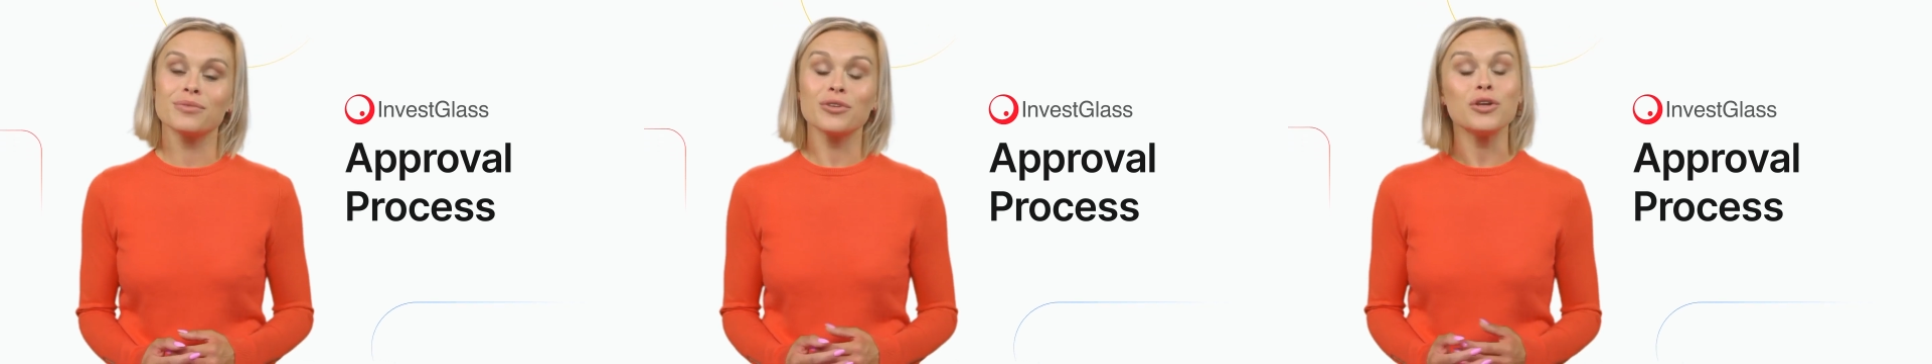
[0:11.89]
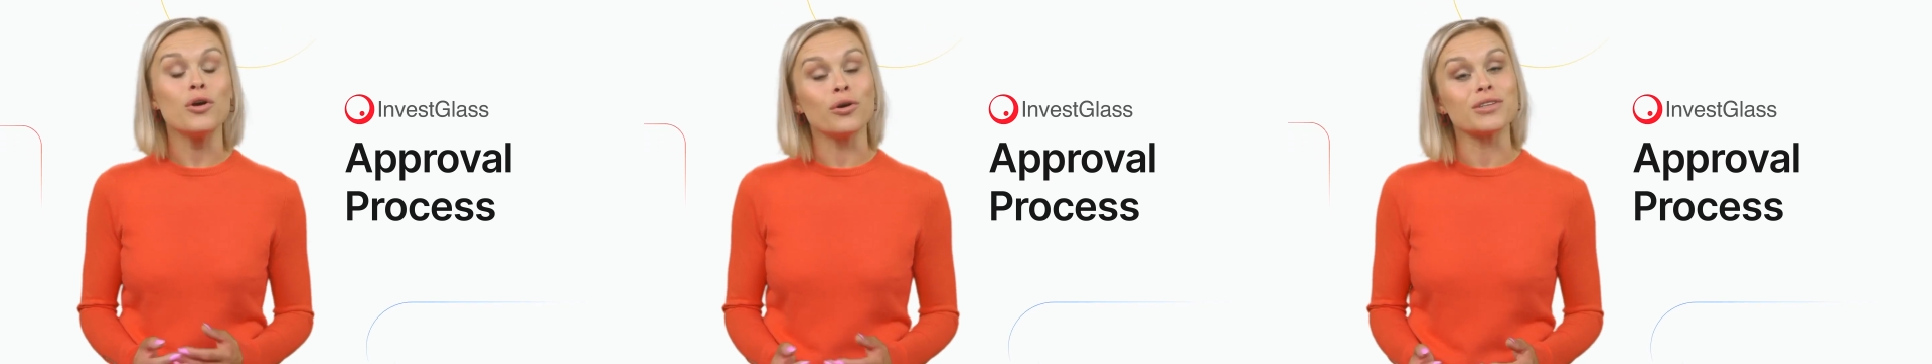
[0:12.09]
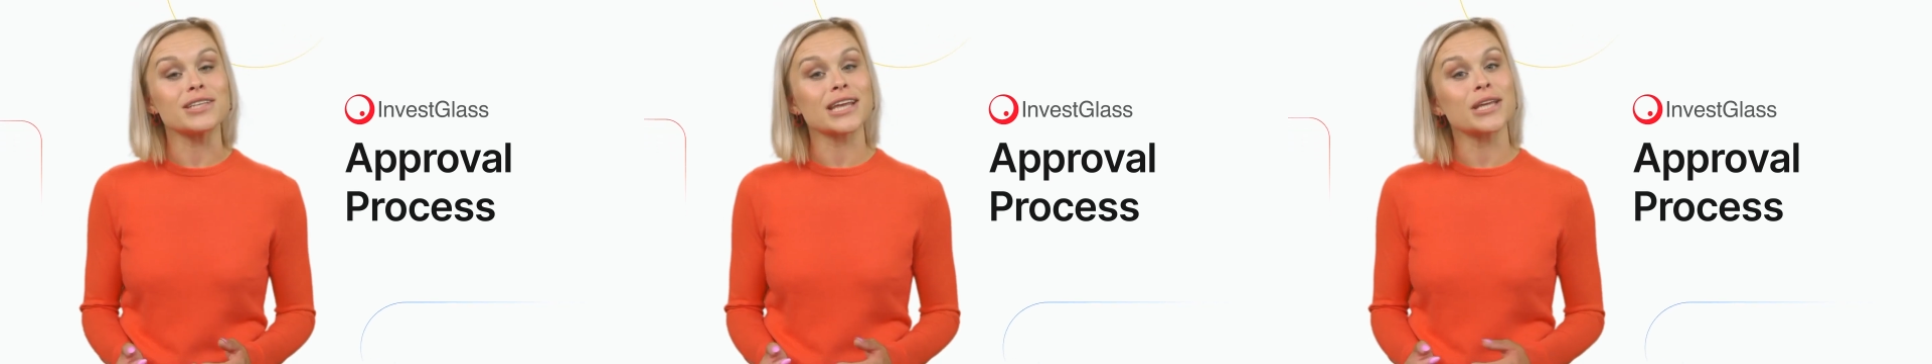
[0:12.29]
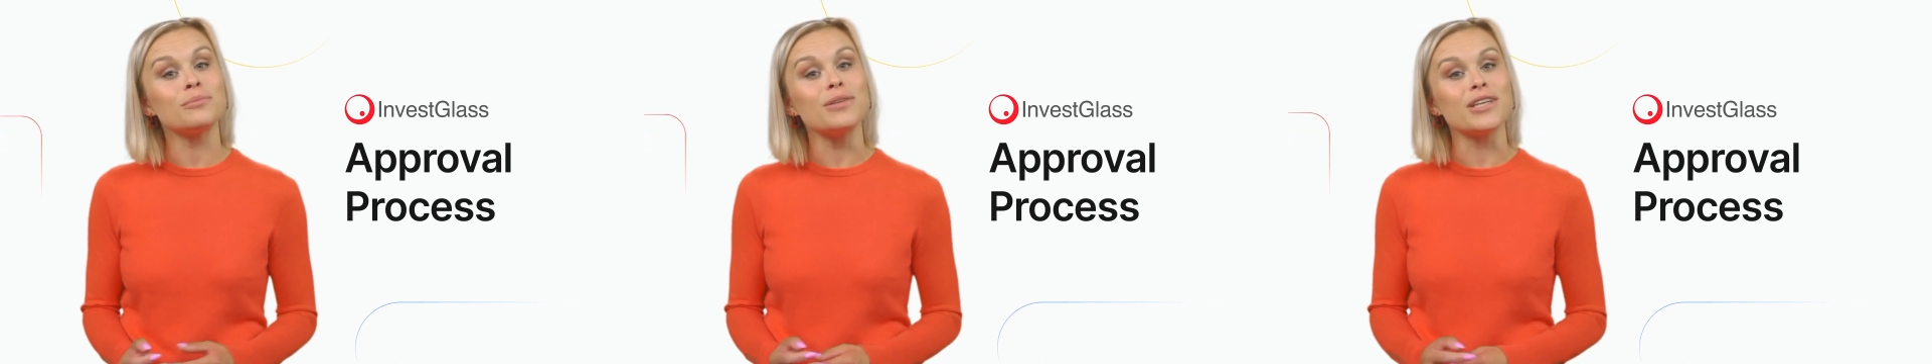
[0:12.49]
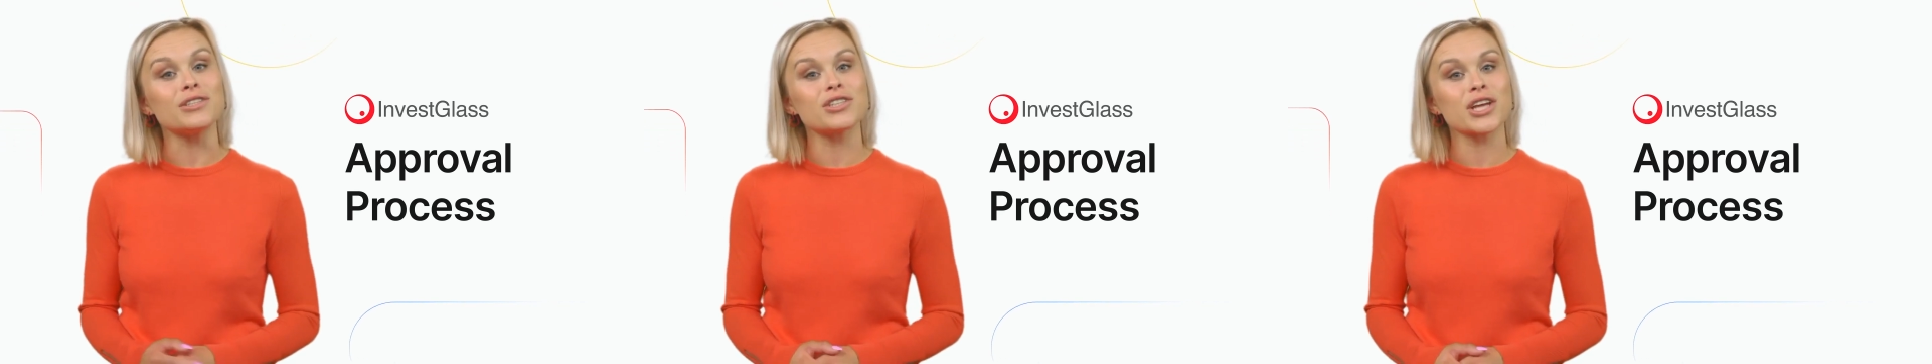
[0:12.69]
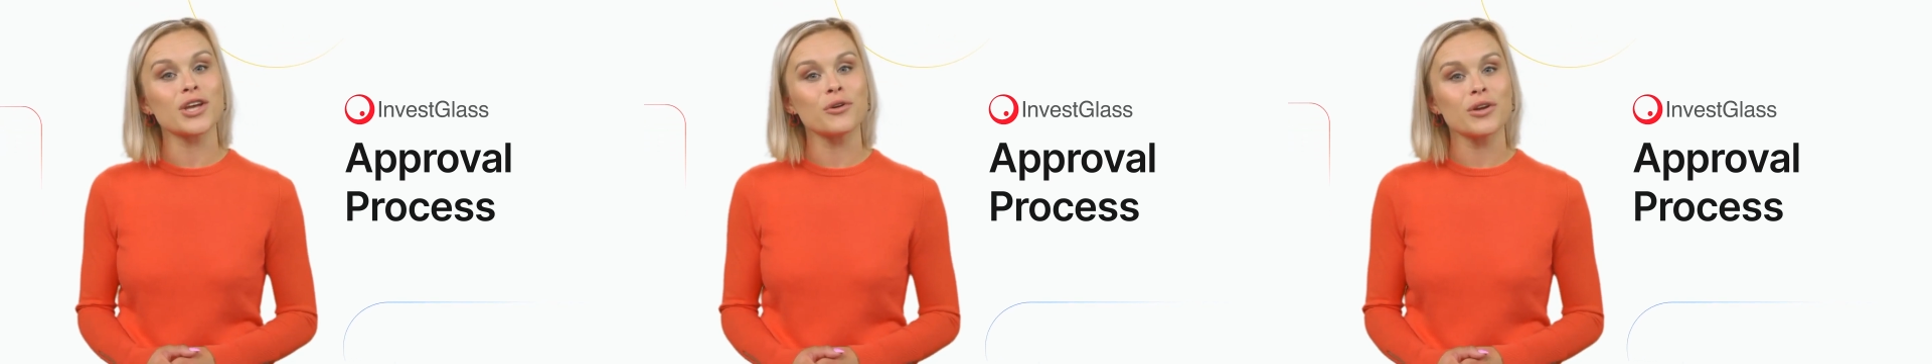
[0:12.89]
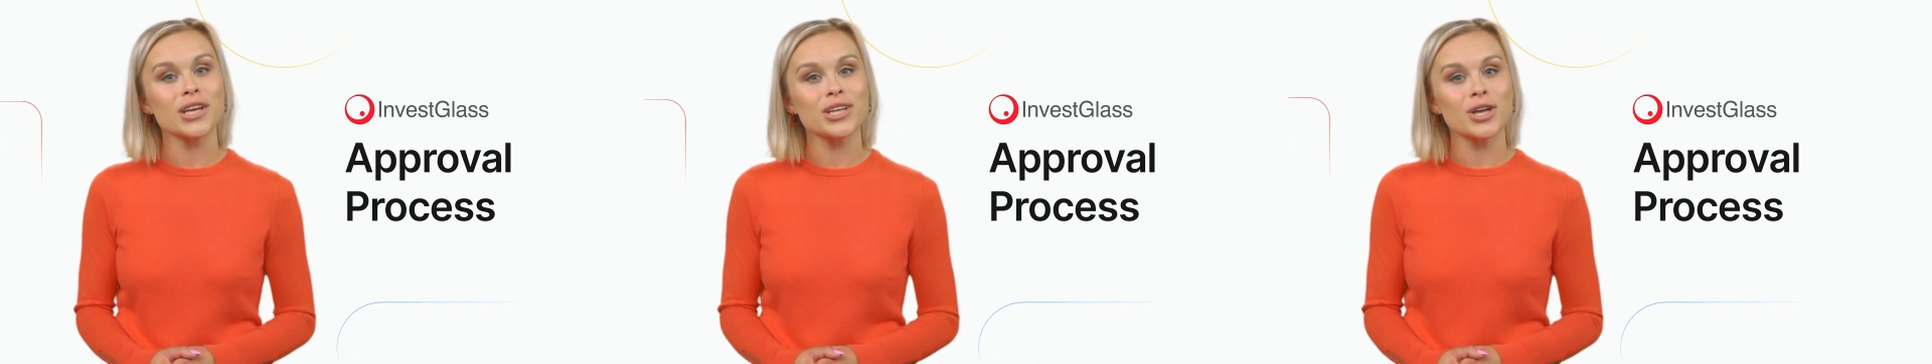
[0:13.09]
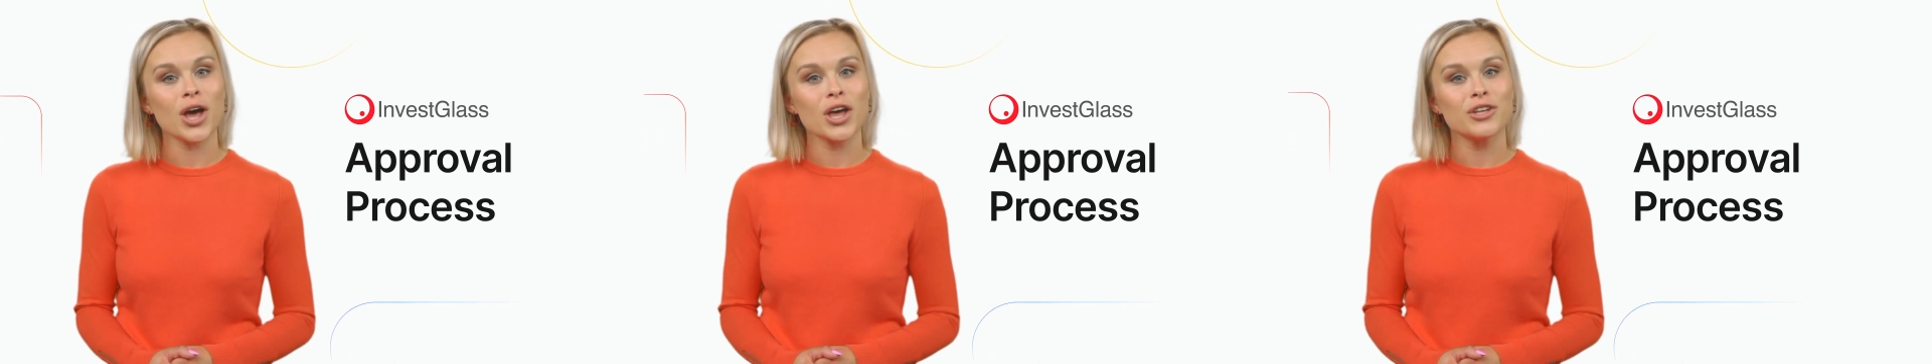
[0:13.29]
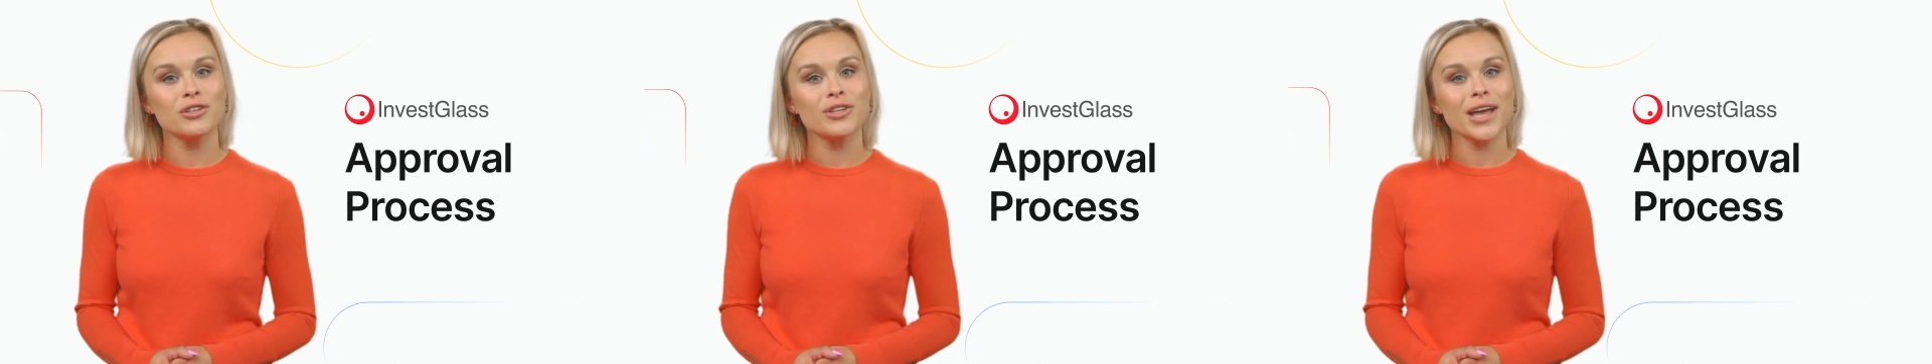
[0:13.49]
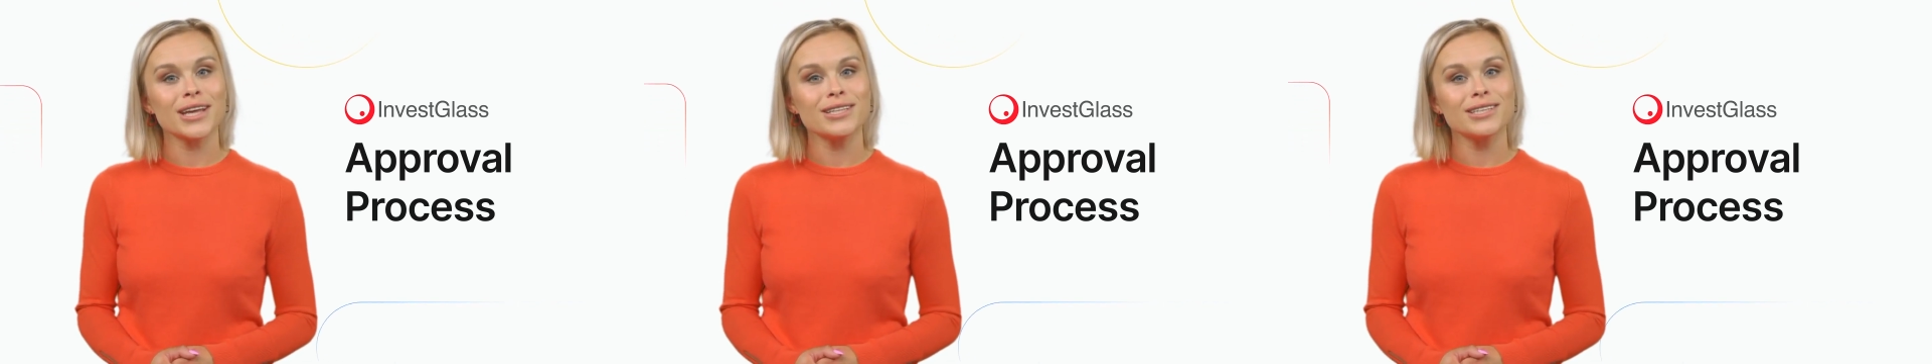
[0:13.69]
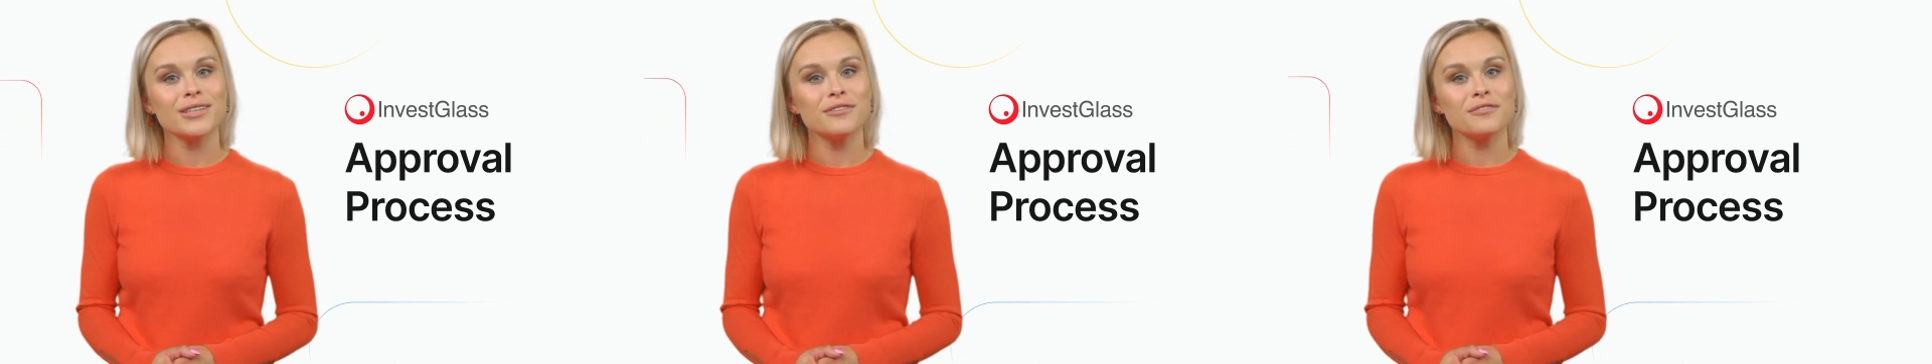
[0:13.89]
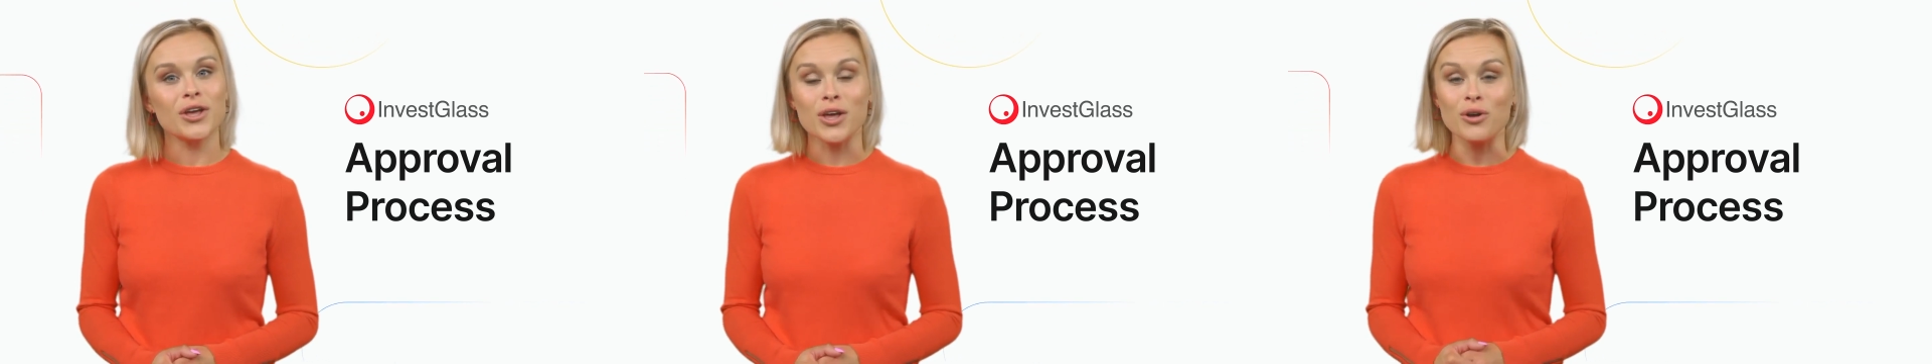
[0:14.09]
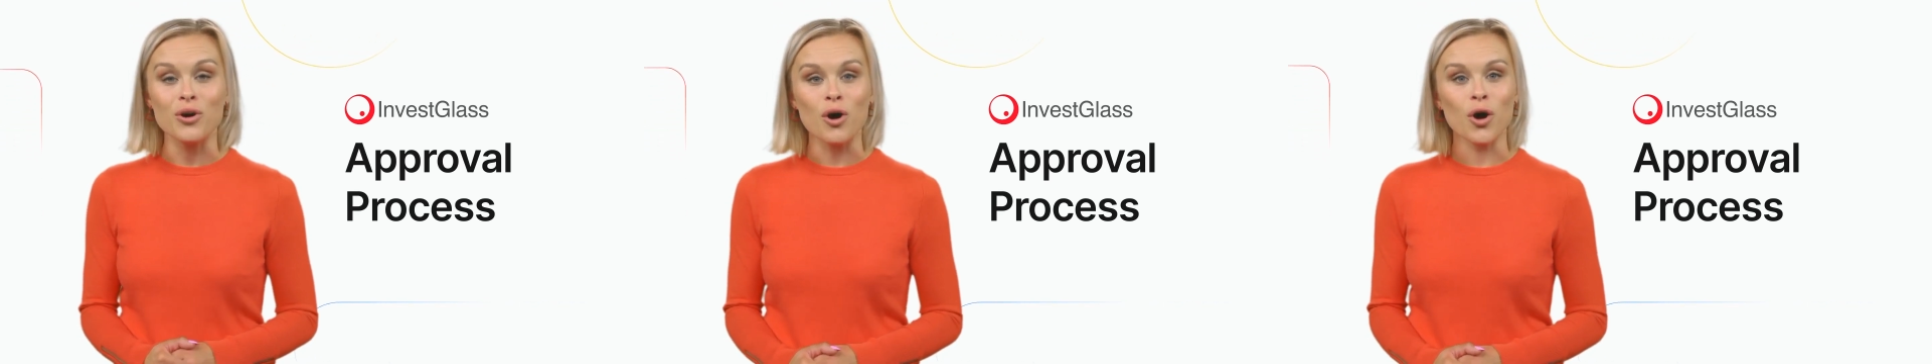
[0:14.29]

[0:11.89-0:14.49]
Your team can generate contracts and follow